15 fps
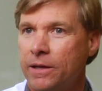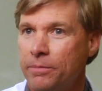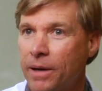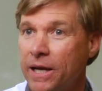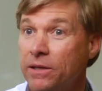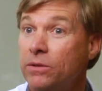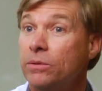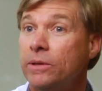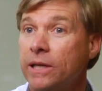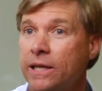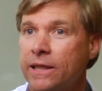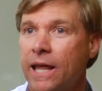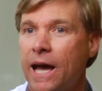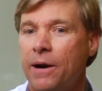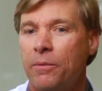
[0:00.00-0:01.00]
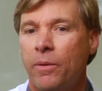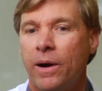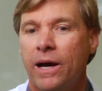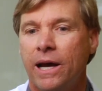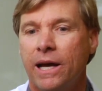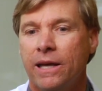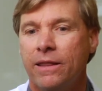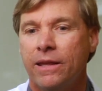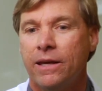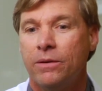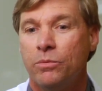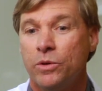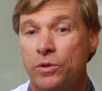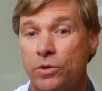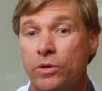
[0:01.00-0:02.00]
And by doing it that way,
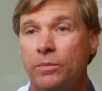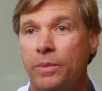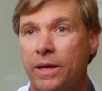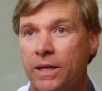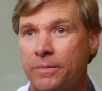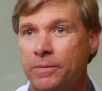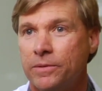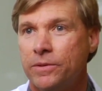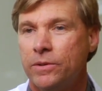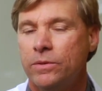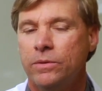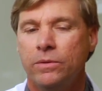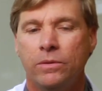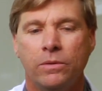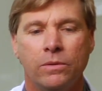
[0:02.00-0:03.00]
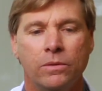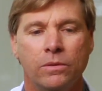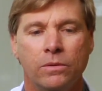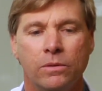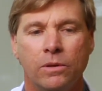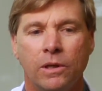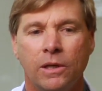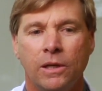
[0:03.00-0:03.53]
then we should be able to